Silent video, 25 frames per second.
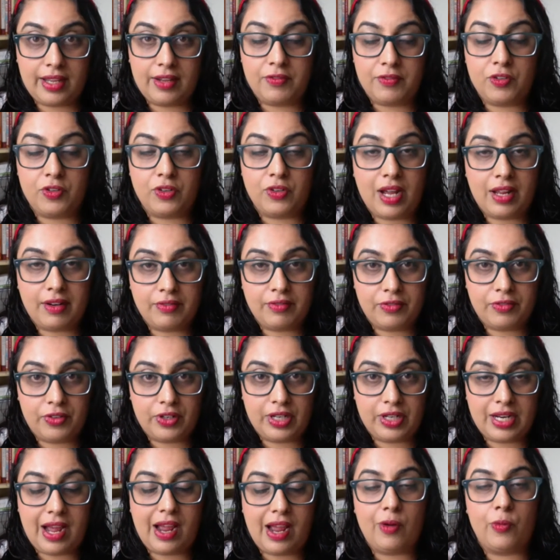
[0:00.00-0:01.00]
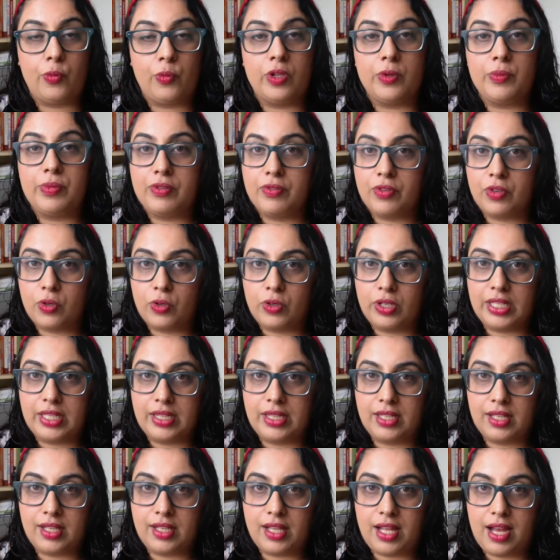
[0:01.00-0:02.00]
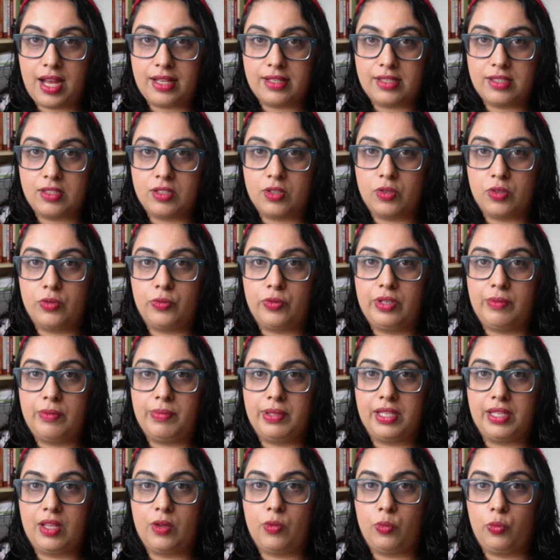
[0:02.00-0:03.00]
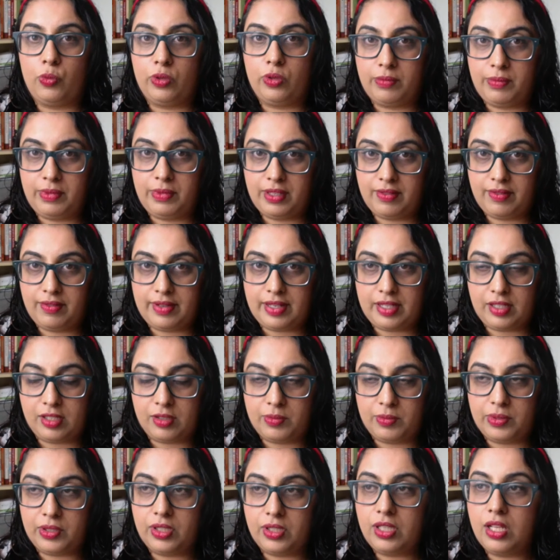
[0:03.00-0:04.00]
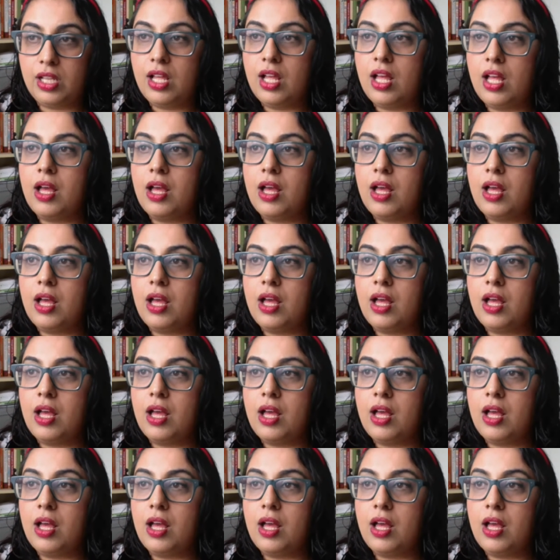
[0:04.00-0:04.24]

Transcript: If you're not free, I will be recording the class, so the replay will be available.